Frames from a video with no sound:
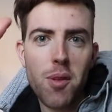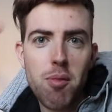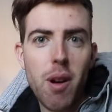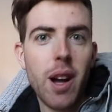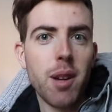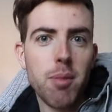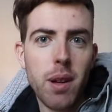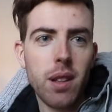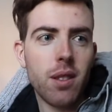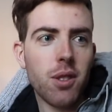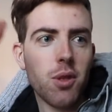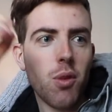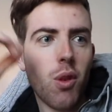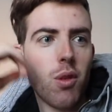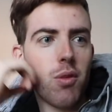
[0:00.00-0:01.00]
backpedal
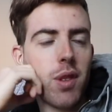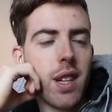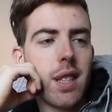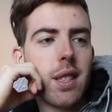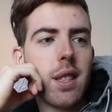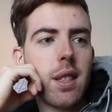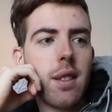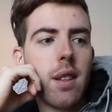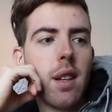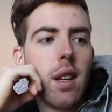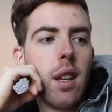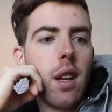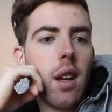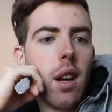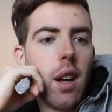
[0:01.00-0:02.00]
squad racing.
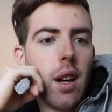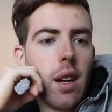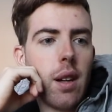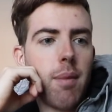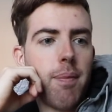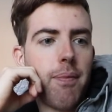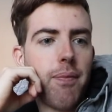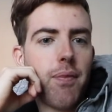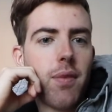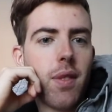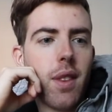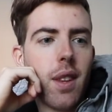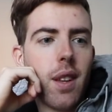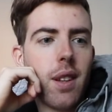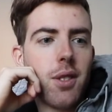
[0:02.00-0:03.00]
So
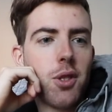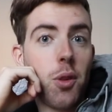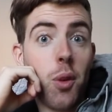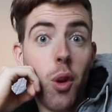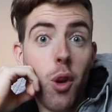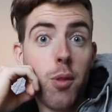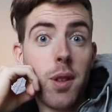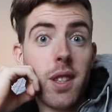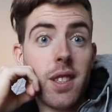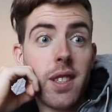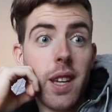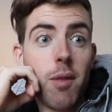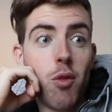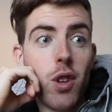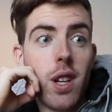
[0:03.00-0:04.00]
we'll all be in the
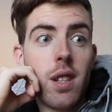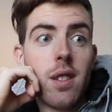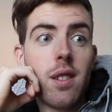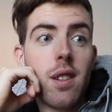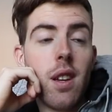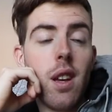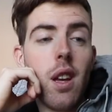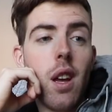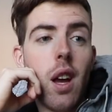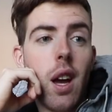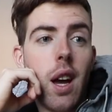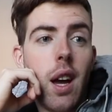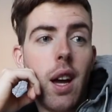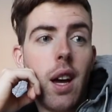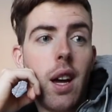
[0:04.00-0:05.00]
same race.
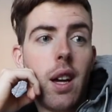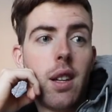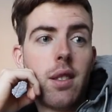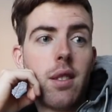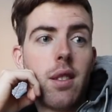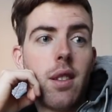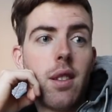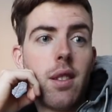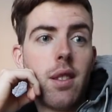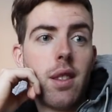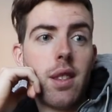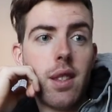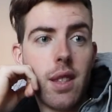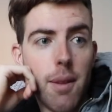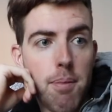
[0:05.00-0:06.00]
And
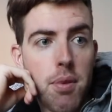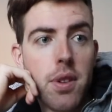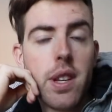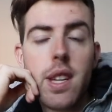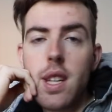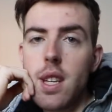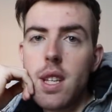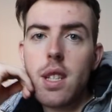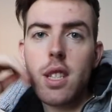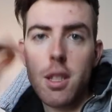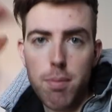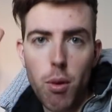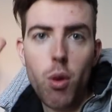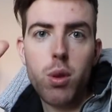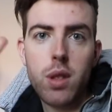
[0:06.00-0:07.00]
they're pretty
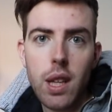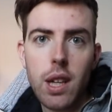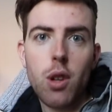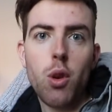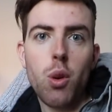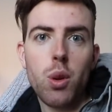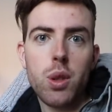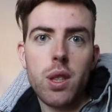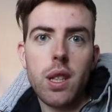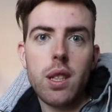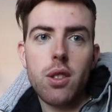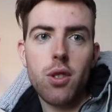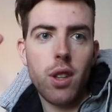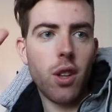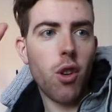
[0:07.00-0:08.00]
sporting
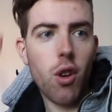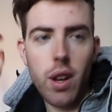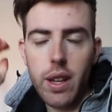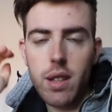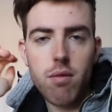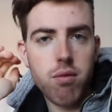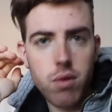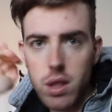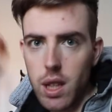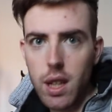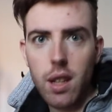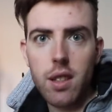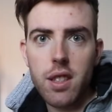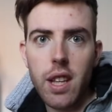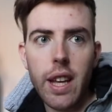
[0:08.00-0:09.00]
courses. So they're not like
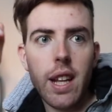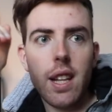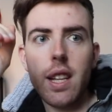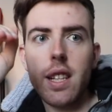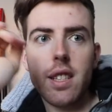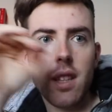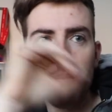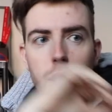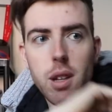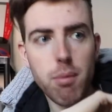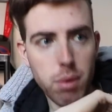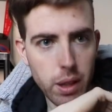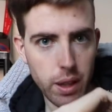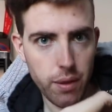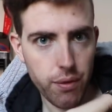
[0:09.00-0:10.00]
ridiculously hilly. Some are
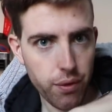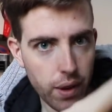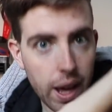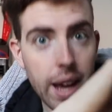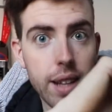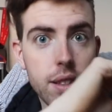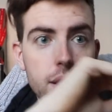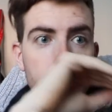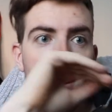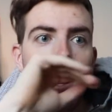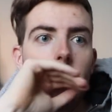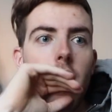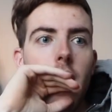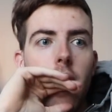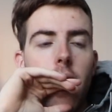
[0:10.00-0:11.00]
completely flat.
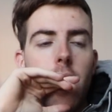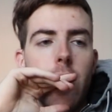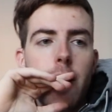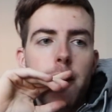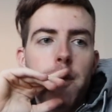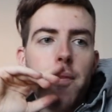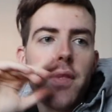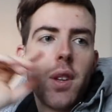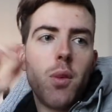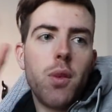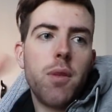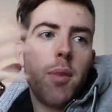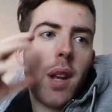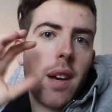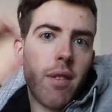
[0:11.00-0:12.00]

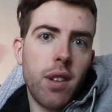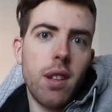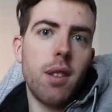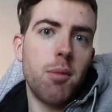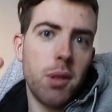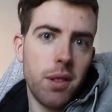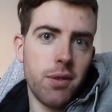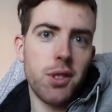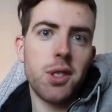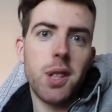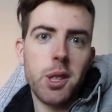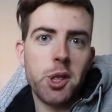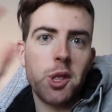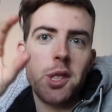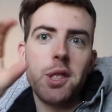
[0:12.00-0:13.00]
We've been having a little bit of
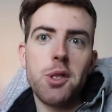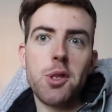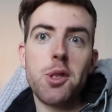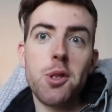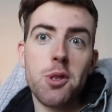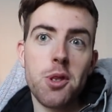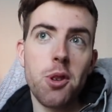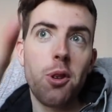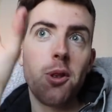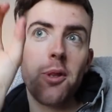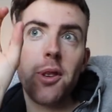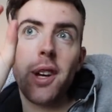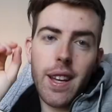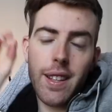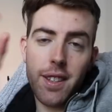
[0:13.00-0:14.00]
discussion in the
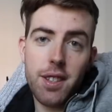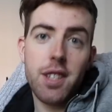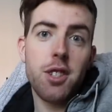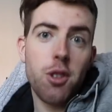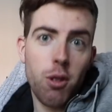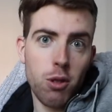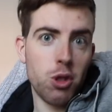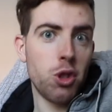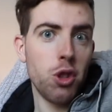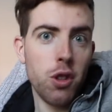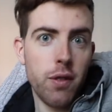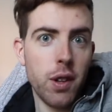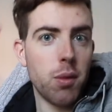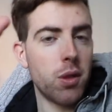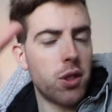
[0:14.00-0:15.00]
Discord,
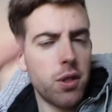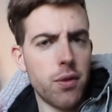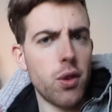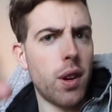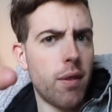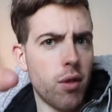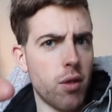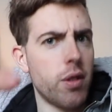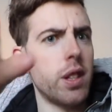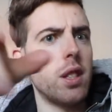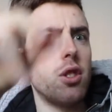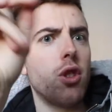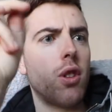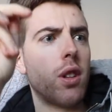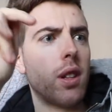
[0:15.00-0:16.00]
which if you haven't
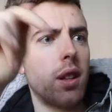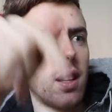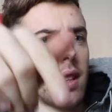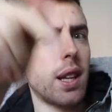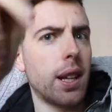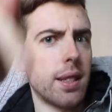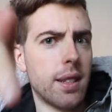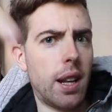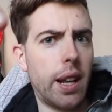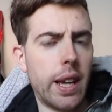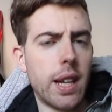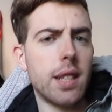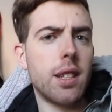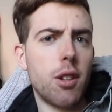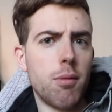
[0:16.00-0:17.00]
already joined, I think there's a
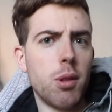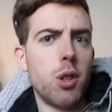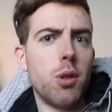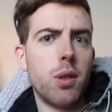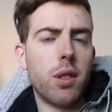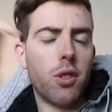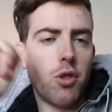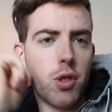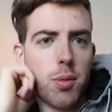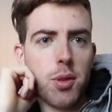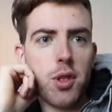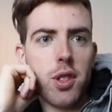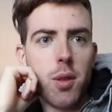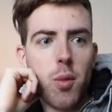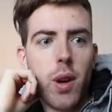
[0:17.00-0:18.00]
link down below in the
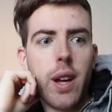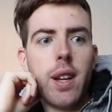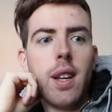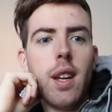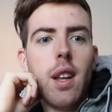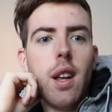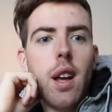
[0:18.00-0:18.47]
description somewhere.